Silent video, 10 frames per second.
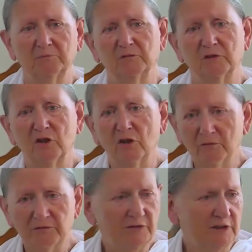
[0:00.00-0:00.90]

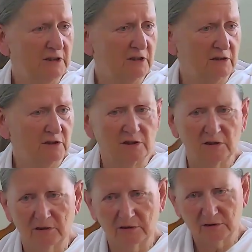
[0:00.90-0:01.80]
confident
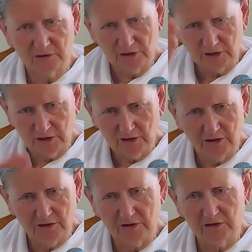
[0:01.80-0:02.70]

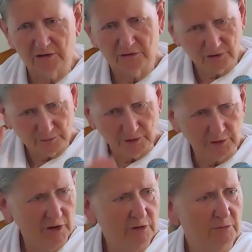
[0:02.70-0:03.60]
to drop your
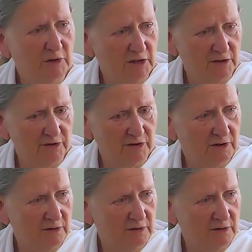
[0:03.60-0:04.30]
own mask,